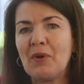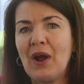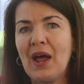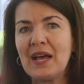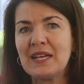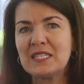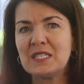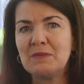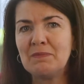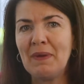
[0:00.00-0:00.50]

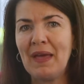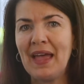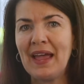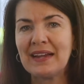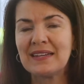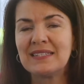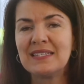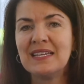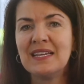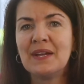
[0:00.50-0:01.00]

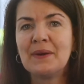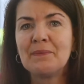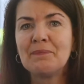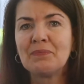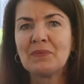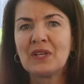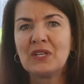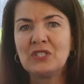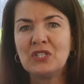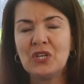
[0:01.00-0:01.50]
prospect
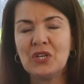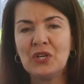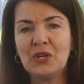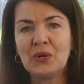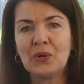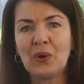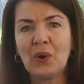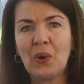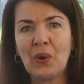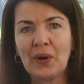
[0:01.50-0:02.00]
to
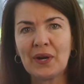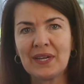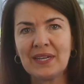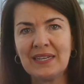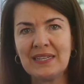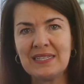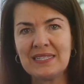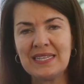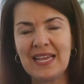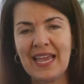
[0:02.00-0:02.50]
your
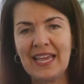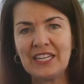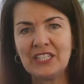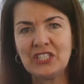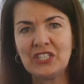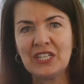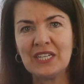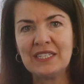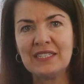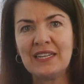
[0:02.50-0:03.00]

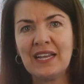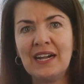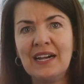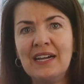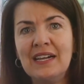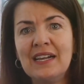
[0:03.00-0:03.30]
organization.